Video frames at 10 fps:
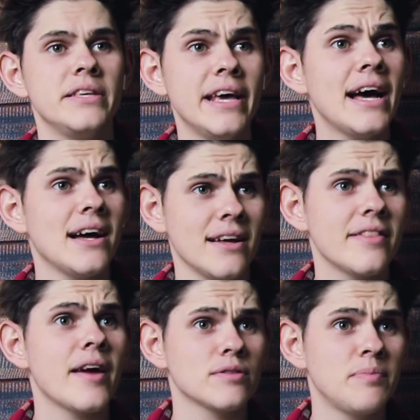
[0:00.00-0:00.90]
Yeah,
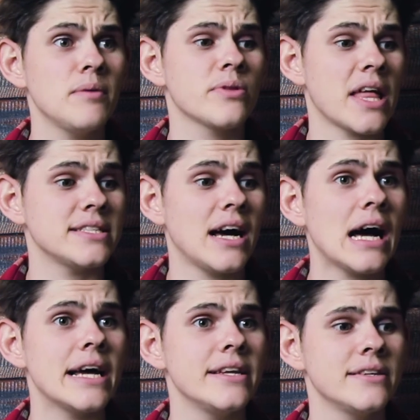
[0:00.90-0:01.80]
there was people that
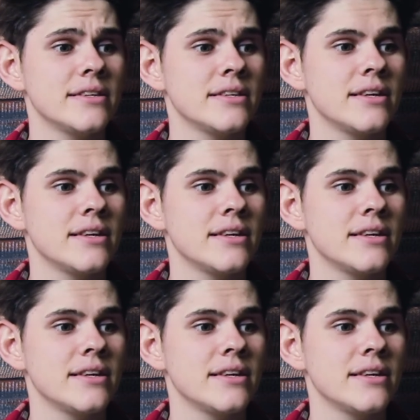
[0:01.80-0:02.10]
died.